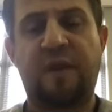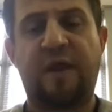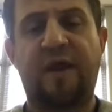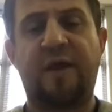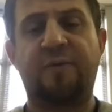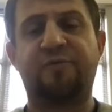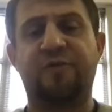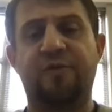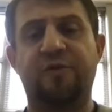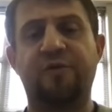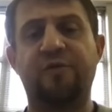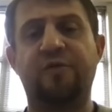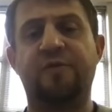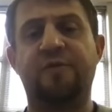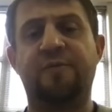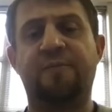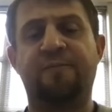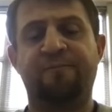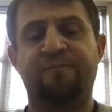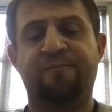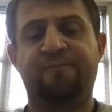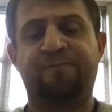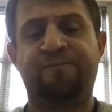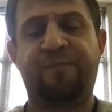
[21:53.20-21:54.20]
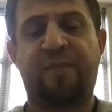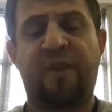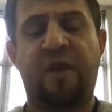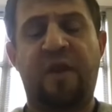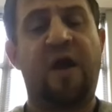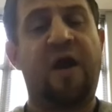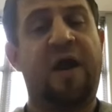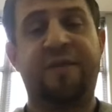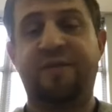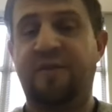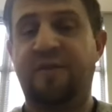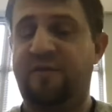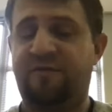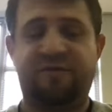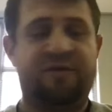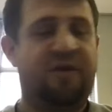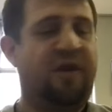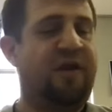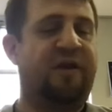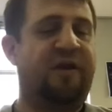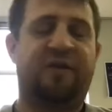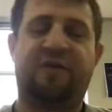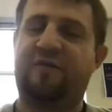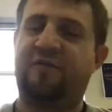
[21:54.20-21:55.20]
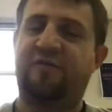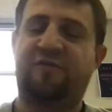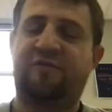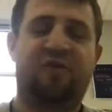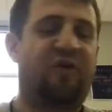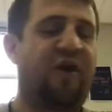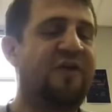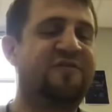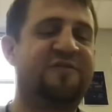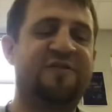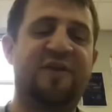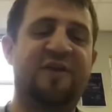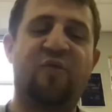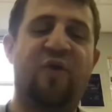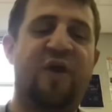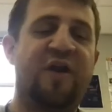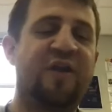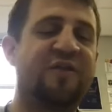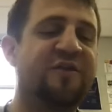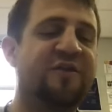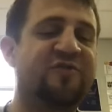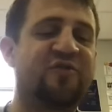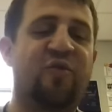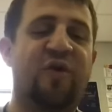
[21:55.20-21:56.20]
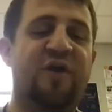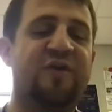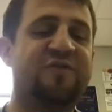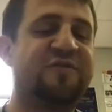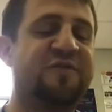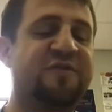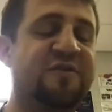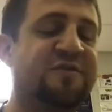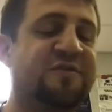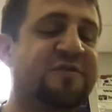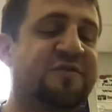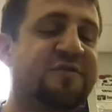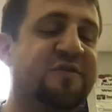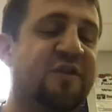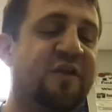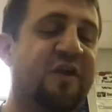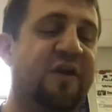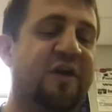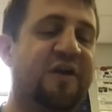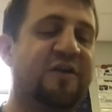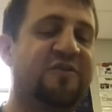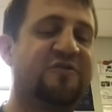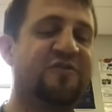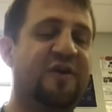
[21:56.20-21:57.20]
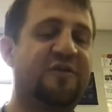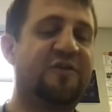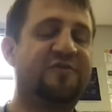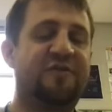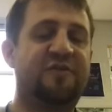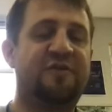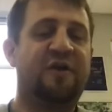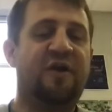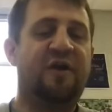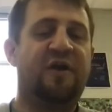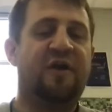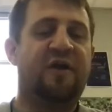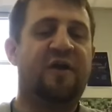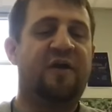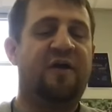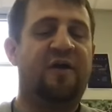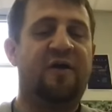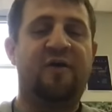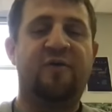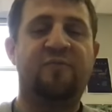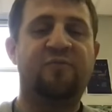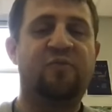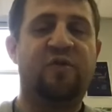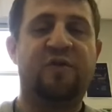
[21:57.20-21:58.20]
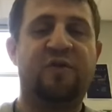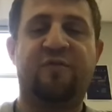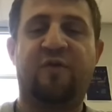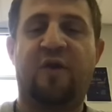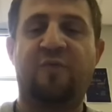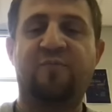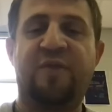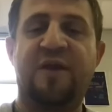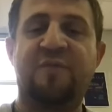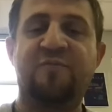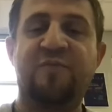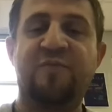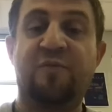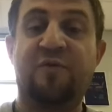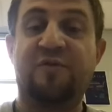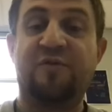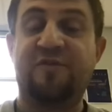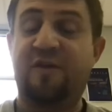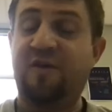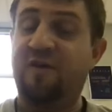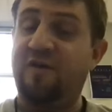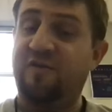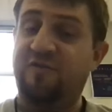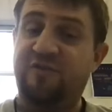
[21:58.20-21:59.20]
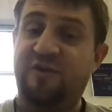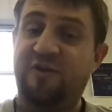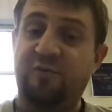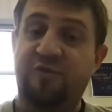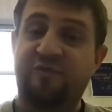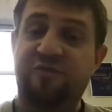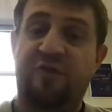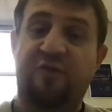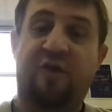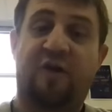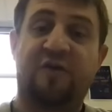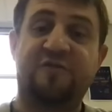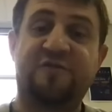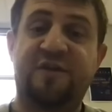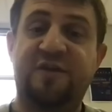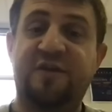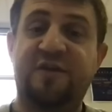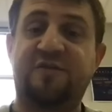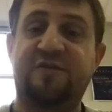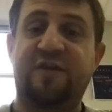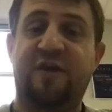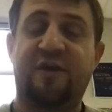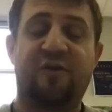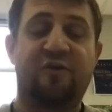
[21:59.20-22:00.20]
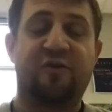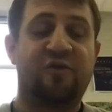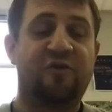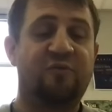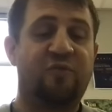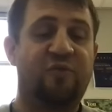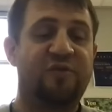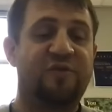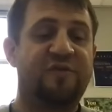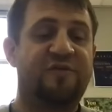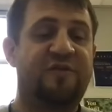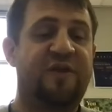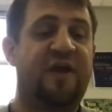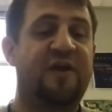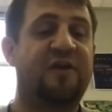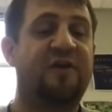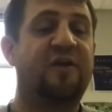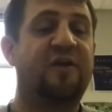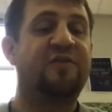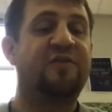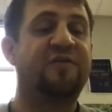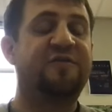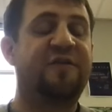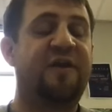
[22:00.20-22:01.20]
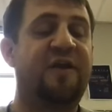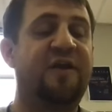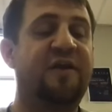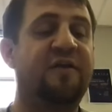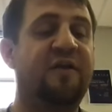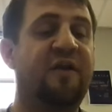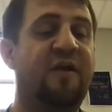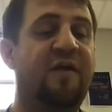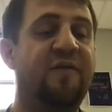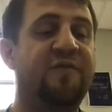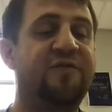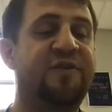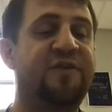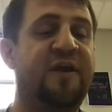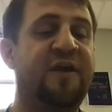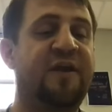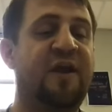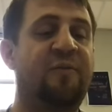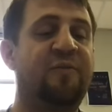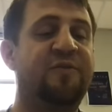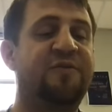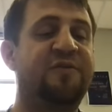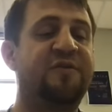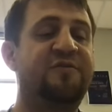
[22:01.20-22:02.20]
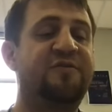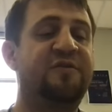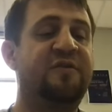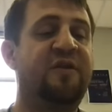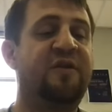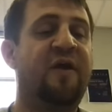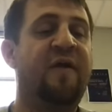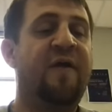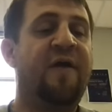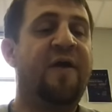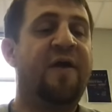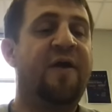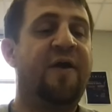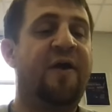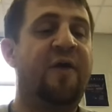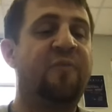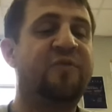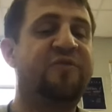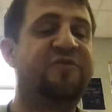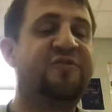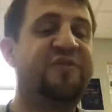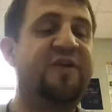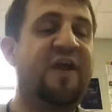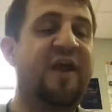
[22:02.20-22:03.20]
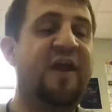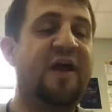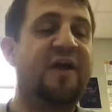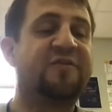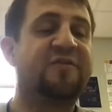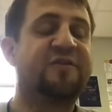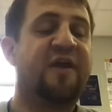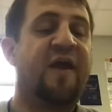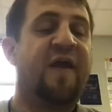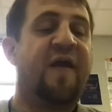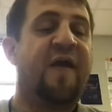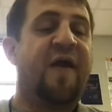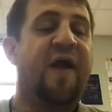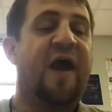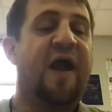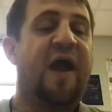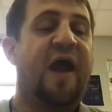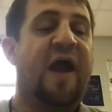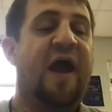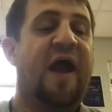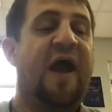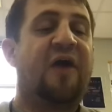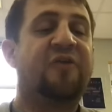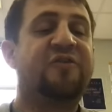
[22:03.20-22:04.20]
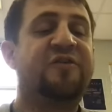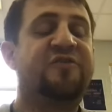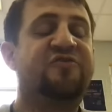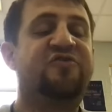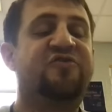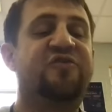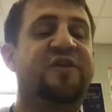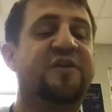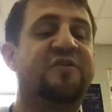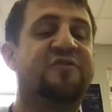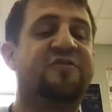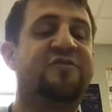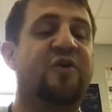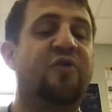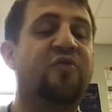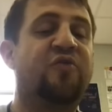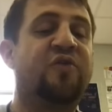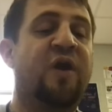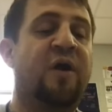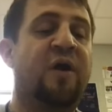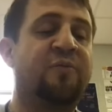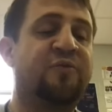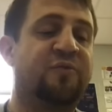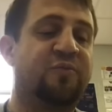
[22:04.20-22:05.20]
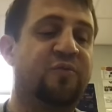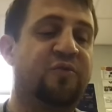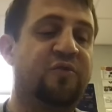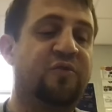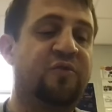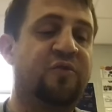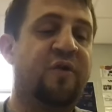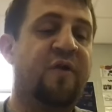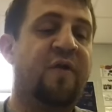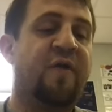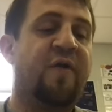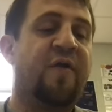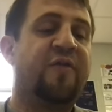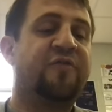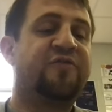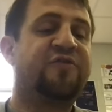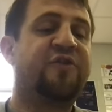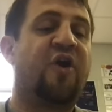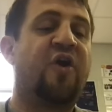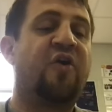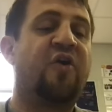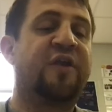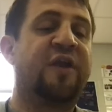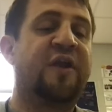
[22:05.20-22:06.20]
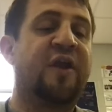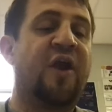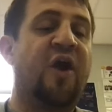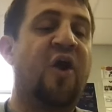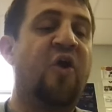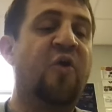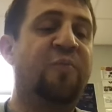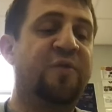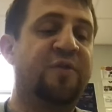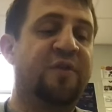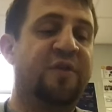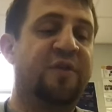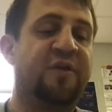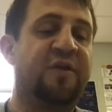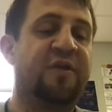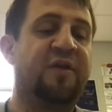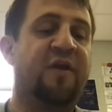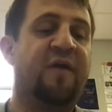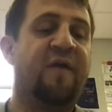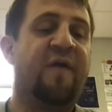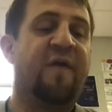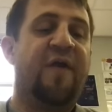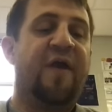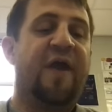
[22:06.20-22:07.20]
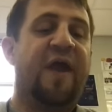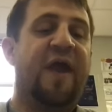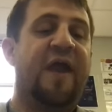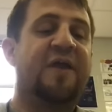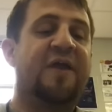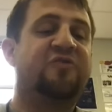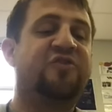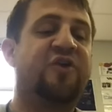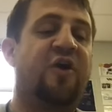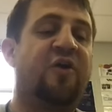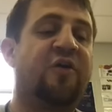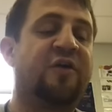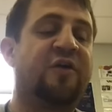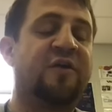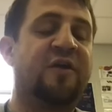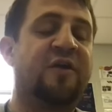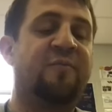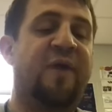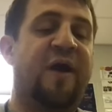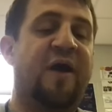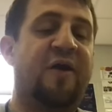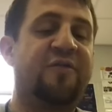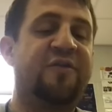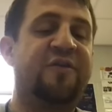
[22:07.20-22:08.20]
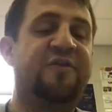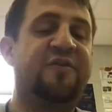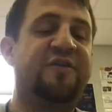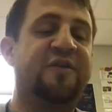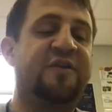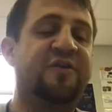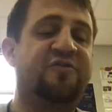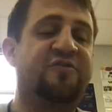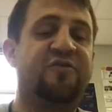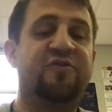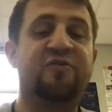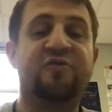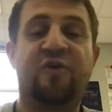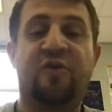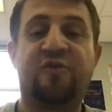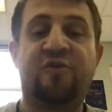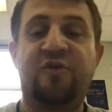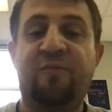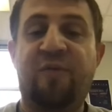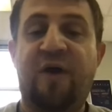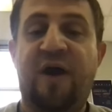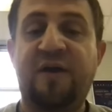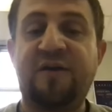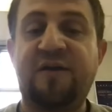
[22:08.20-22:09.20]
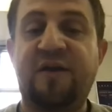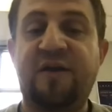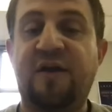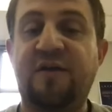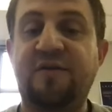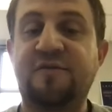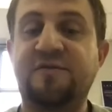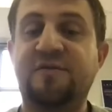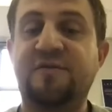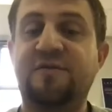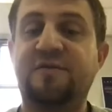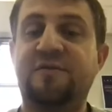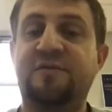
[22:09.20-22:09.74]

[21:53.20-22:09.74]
Absolutely. And this is a great segue to this question. This is Celeria Chester, one of our band members here, and she was on our TSA group. We just had to the state competition. But she asked, "How did you get so comfortable talking openly and talking about these issues on your podcast?"